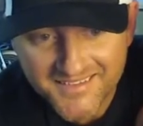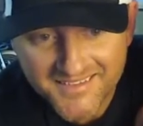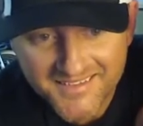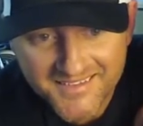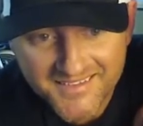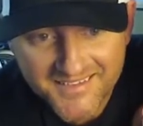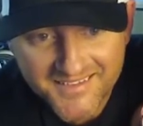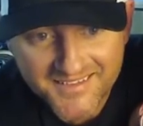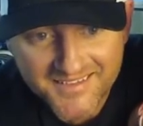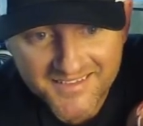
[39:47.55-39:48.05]

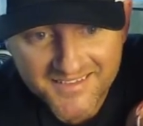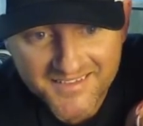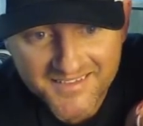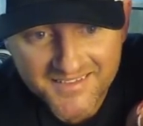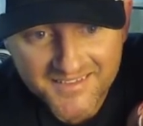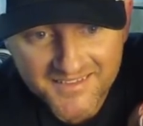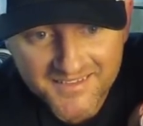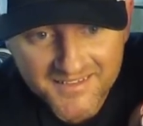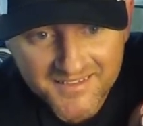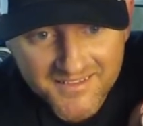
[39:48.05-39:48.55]

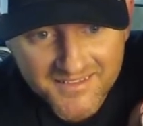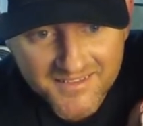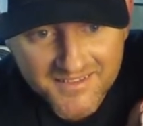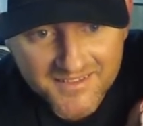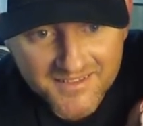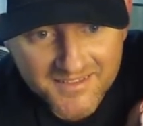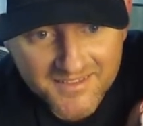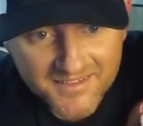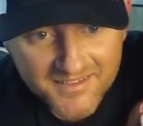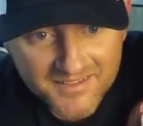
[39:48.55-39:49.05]

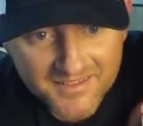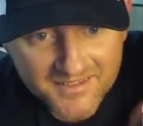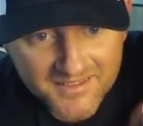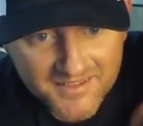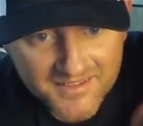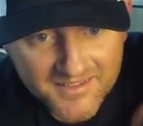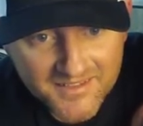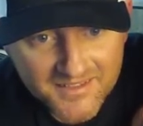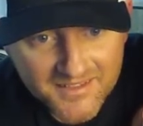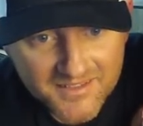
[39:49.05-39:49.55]

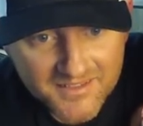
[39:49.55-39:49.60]
No words are spoken by the person on screen.